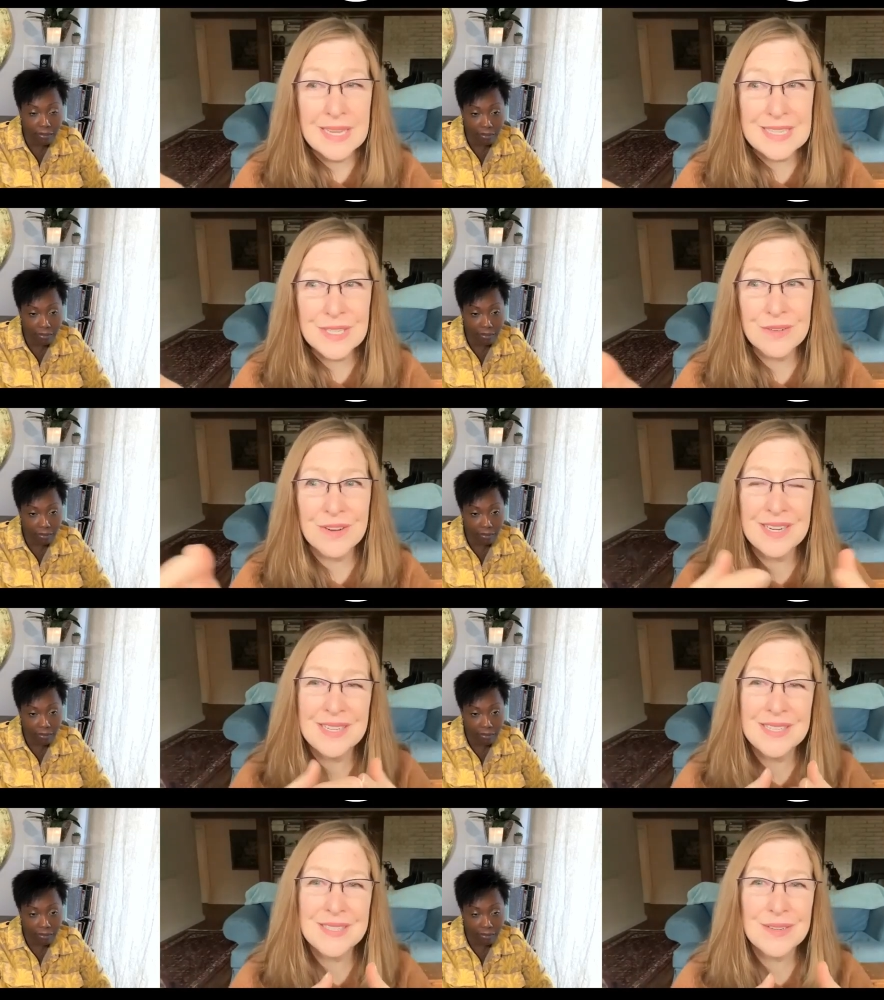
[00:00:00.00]
Speaker 1: integrate
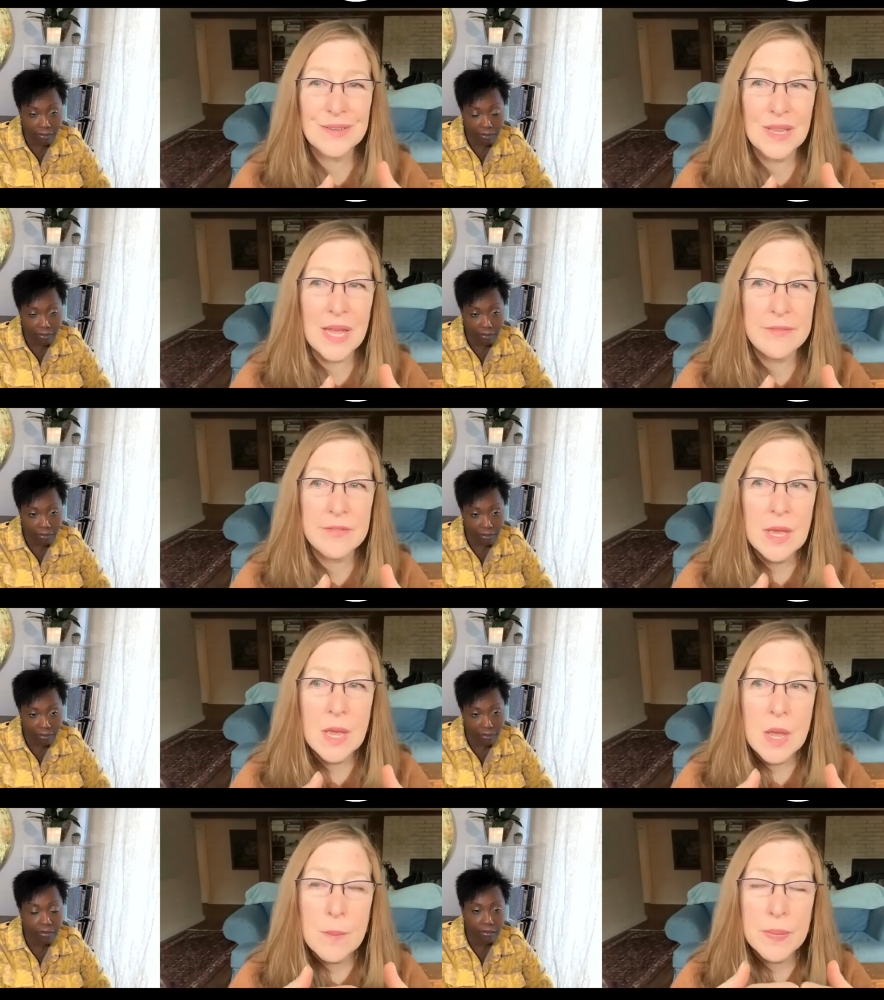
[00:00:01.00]
it into your life
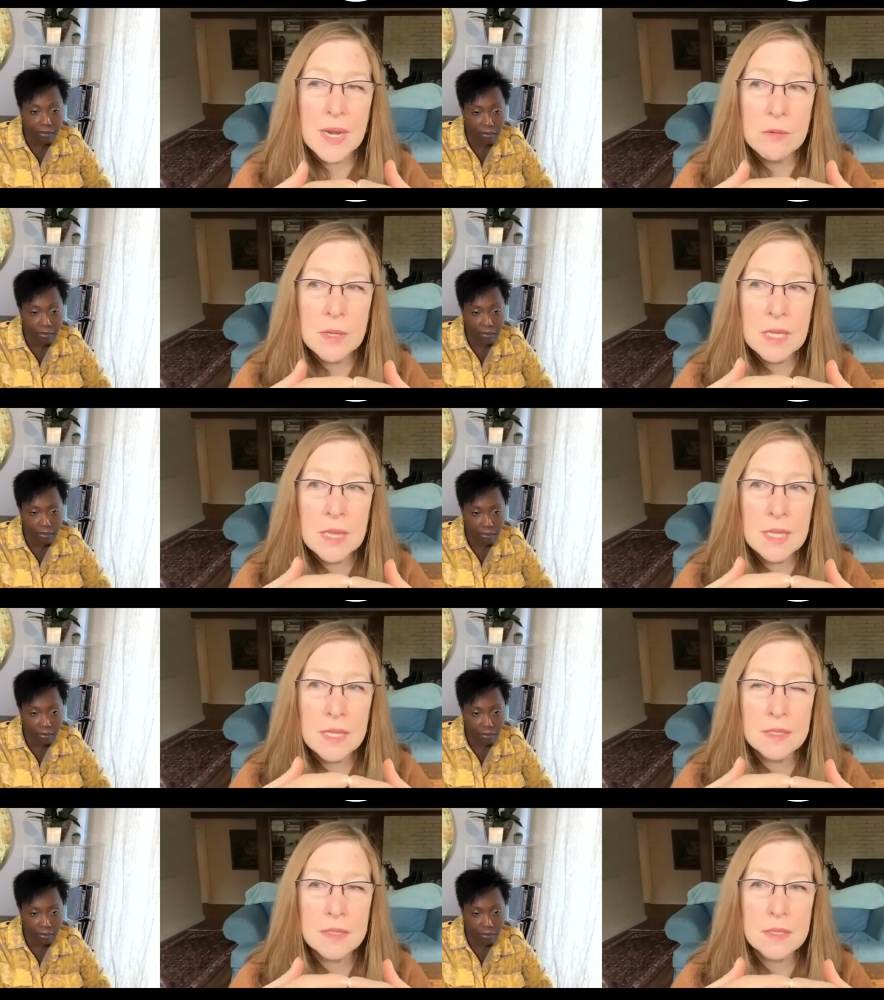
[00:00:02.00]
but i really
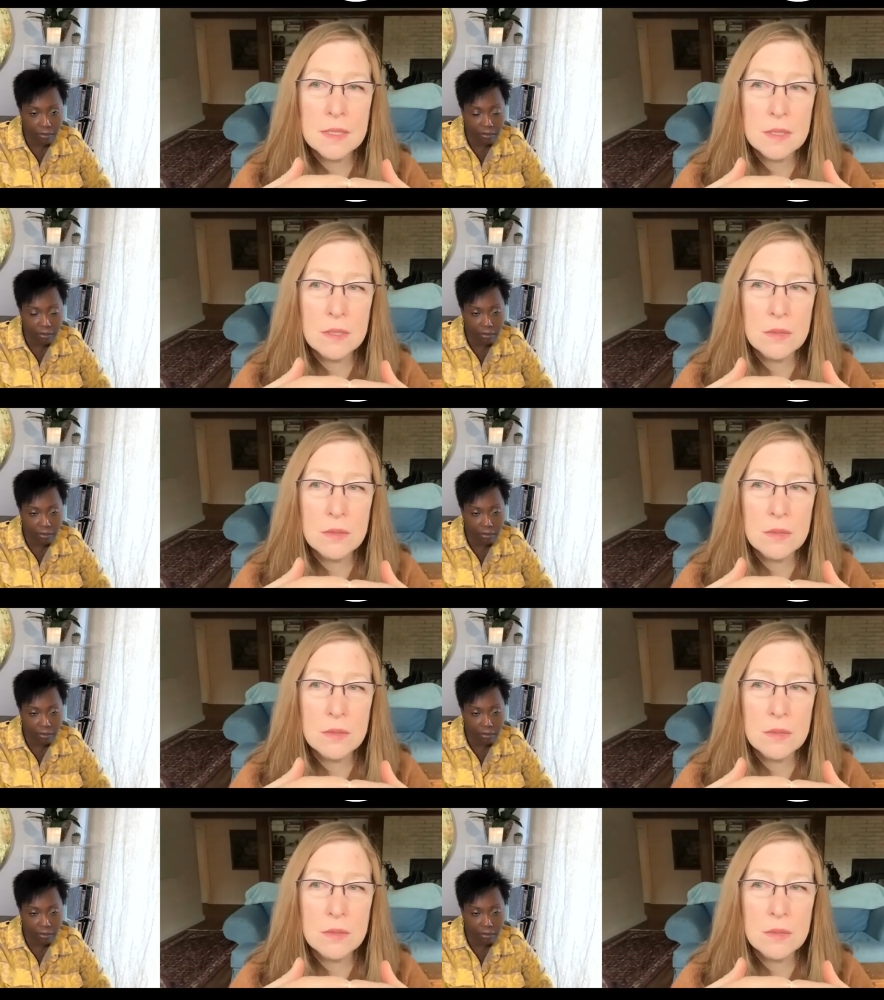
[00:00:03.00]
think this is